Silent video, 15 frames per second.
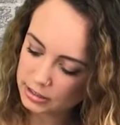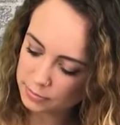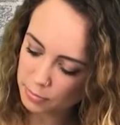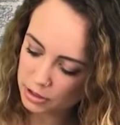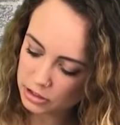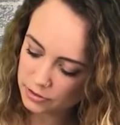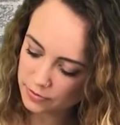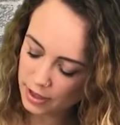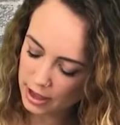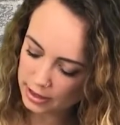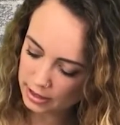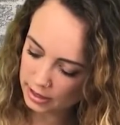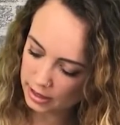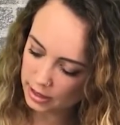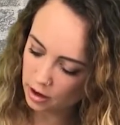much of that
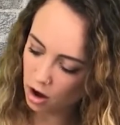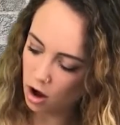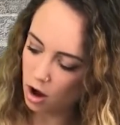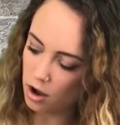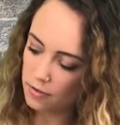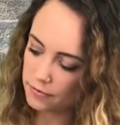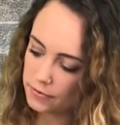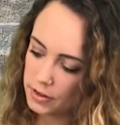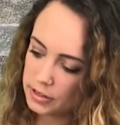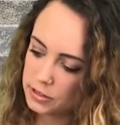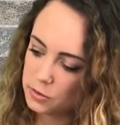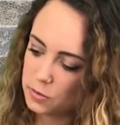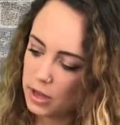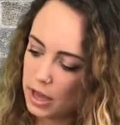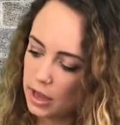ink off as you
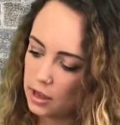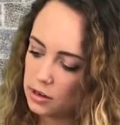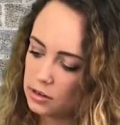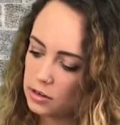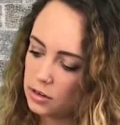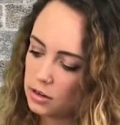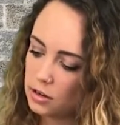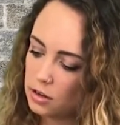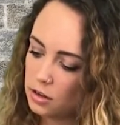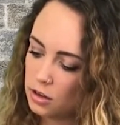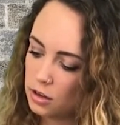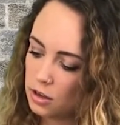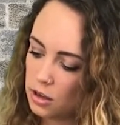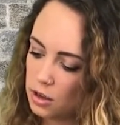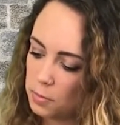can
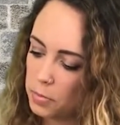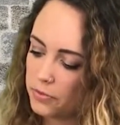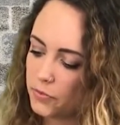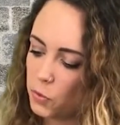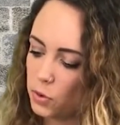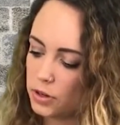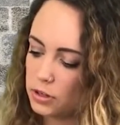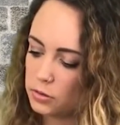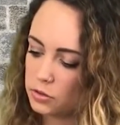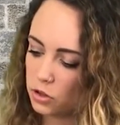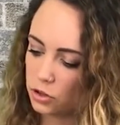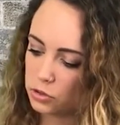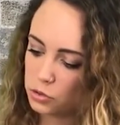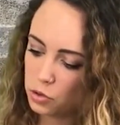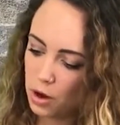before you
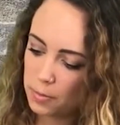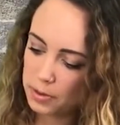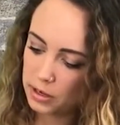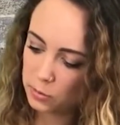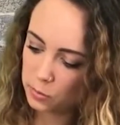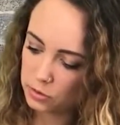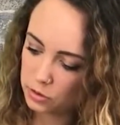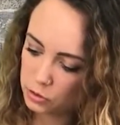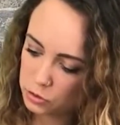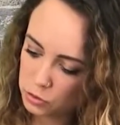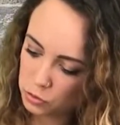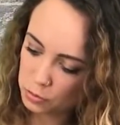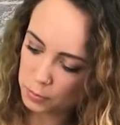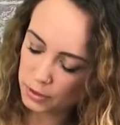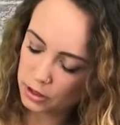start scrubbing it with your
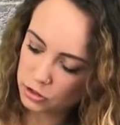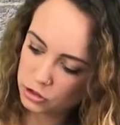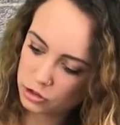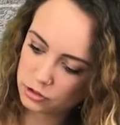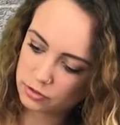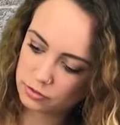toothbrush.